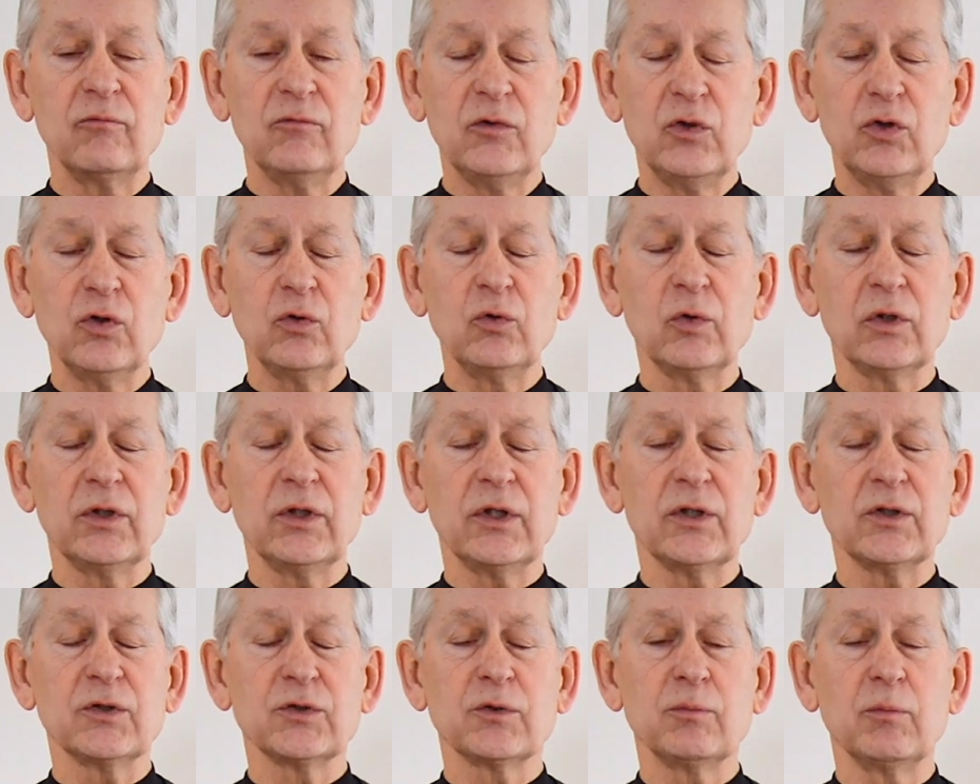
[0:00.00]
of
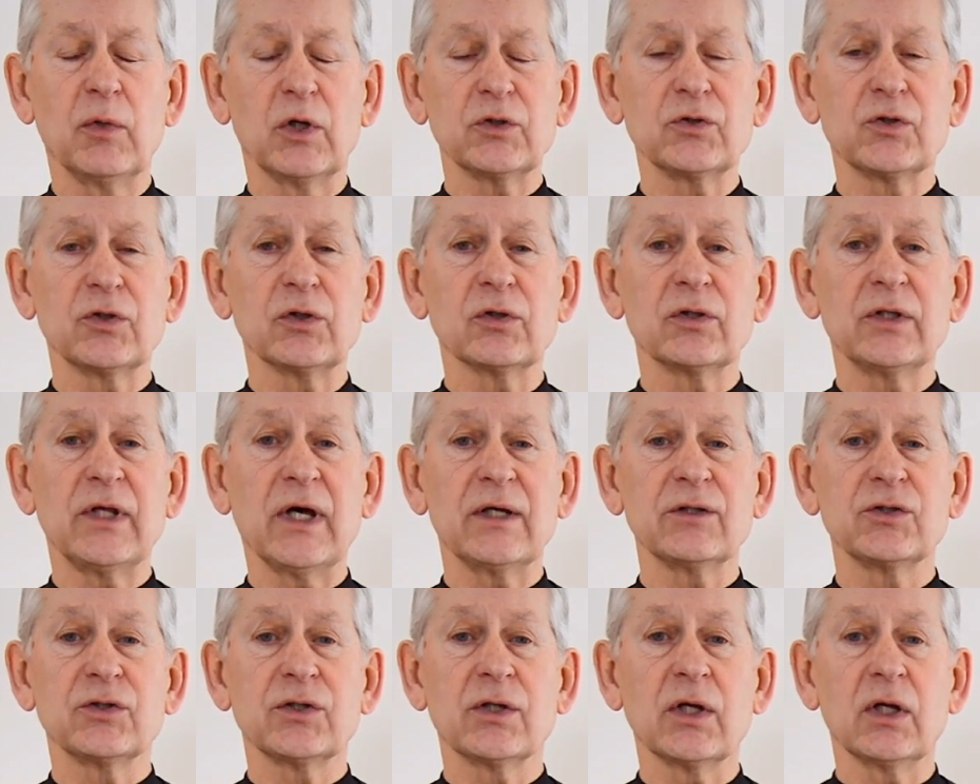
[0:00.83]
doing this muscle
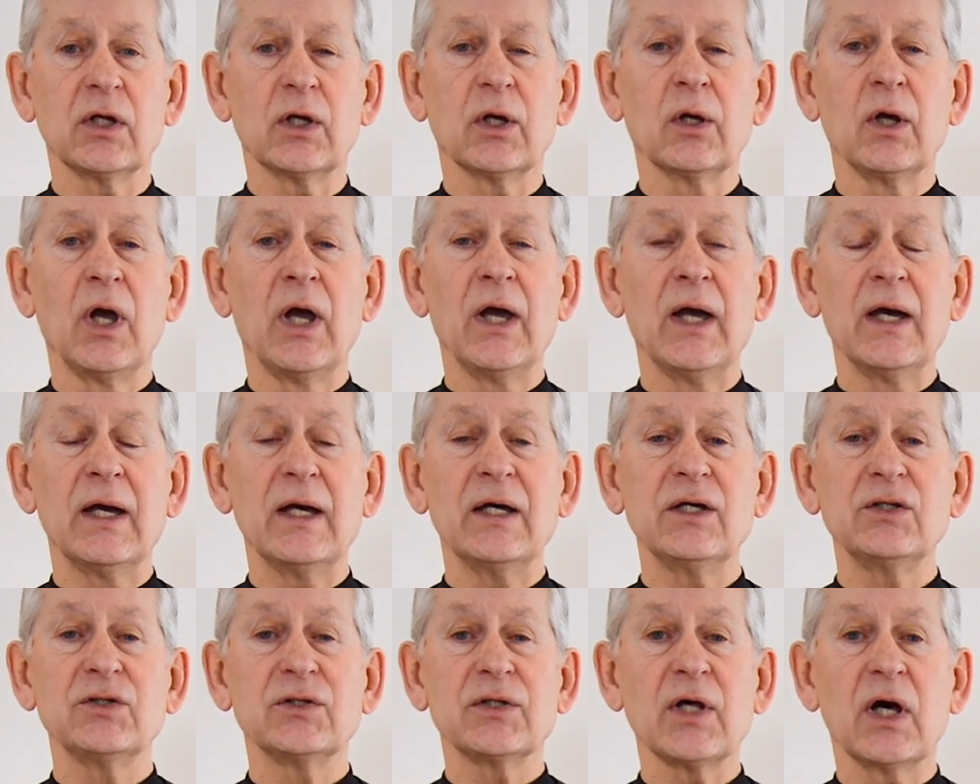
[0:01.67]
testing
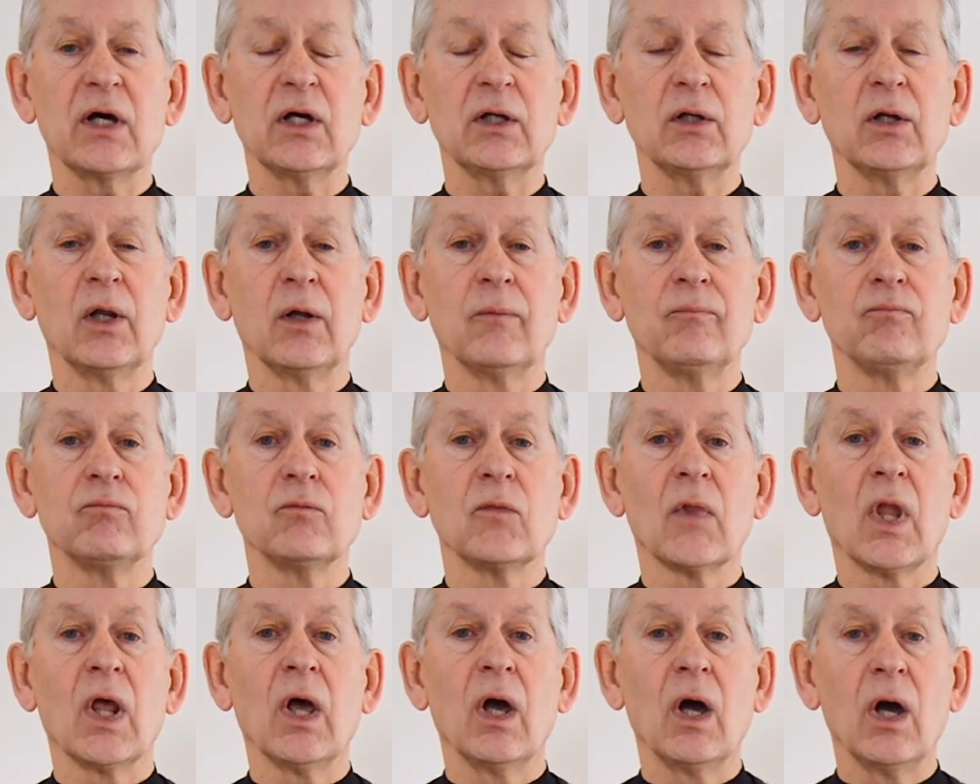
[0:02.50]
is that
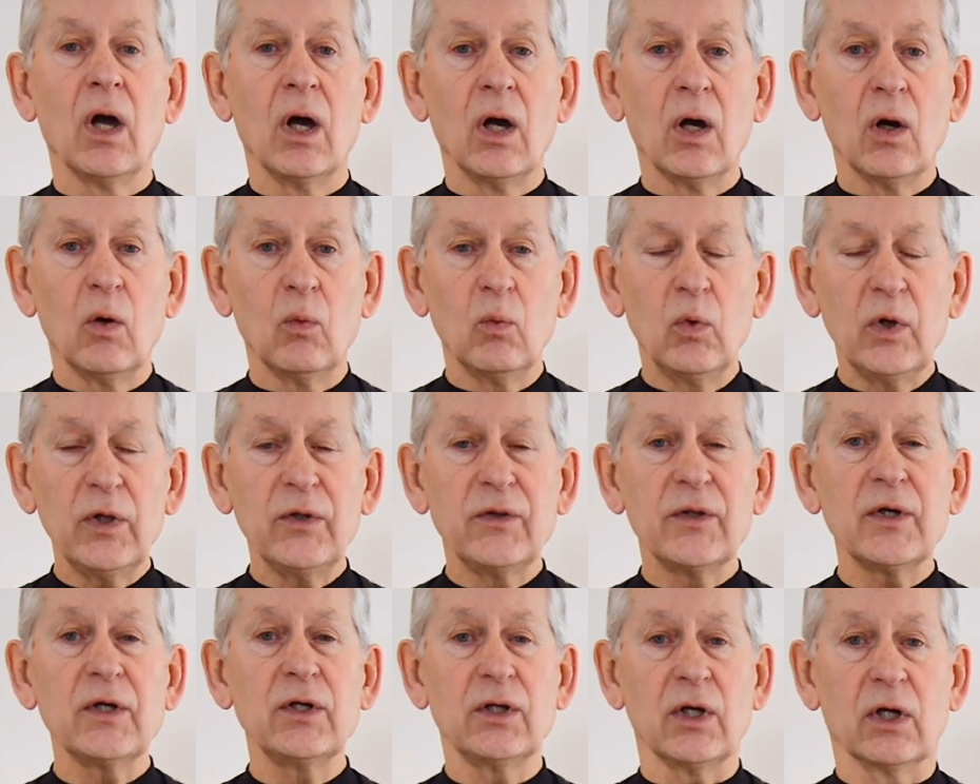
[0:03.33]

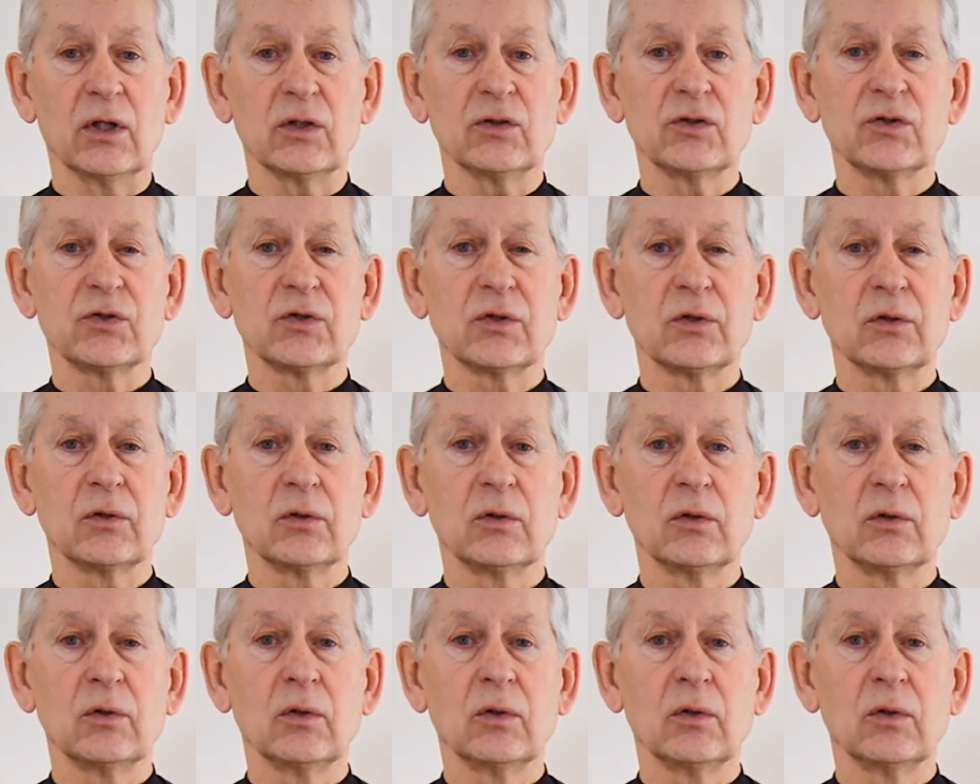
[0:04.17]
within us,